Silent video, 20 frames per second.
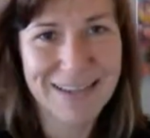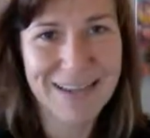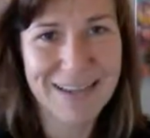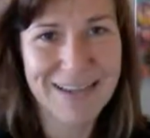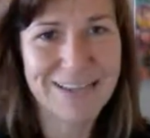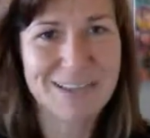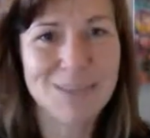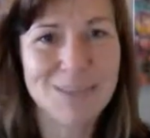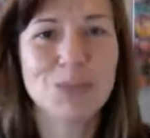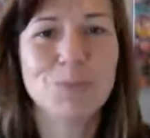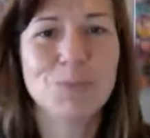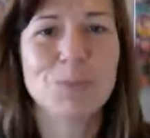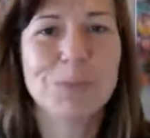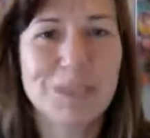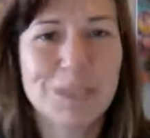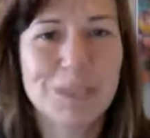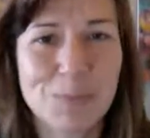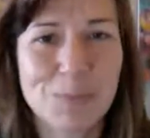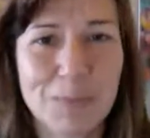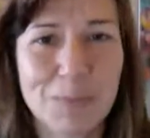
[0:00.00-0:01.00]
And you'd be
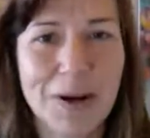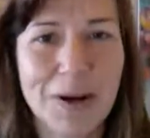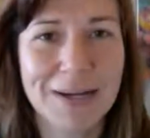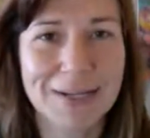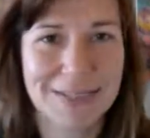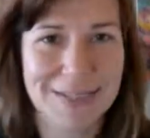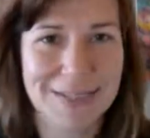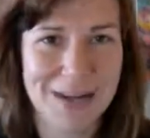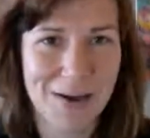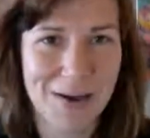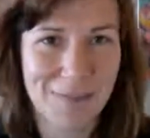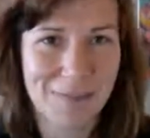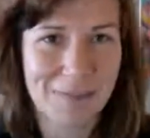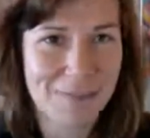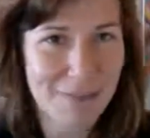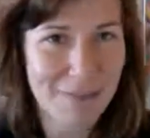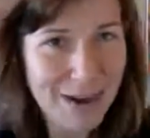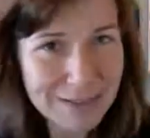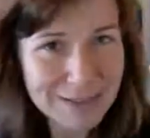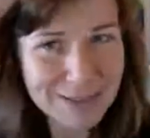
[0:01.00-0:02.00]
surprised how
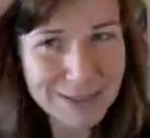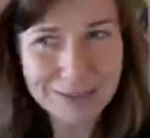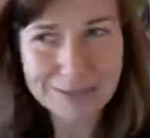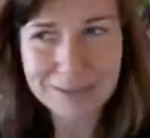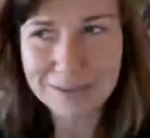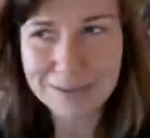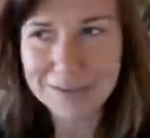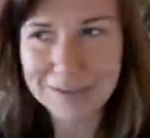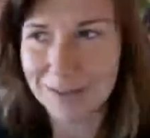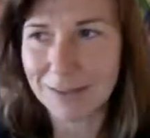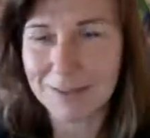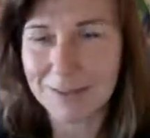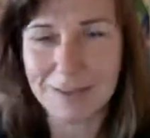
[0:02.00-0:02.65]
magical the